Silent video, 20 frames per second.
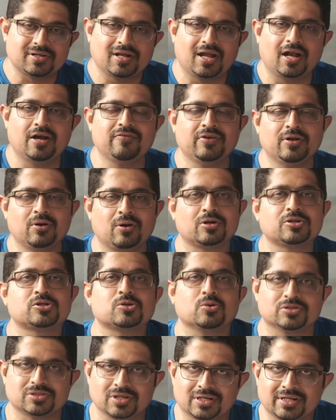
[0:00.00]
had we not
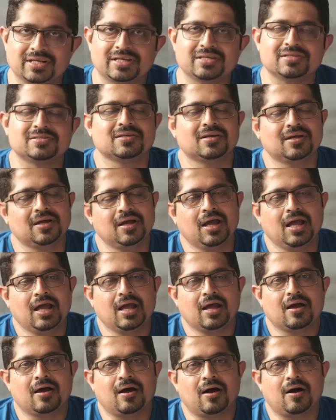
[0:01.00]
chosen
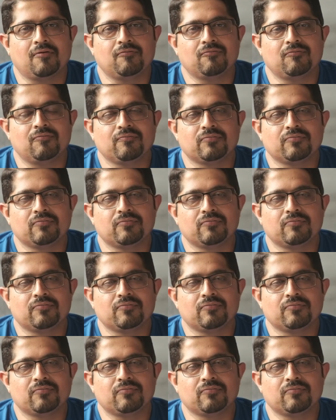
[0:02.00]
Geese?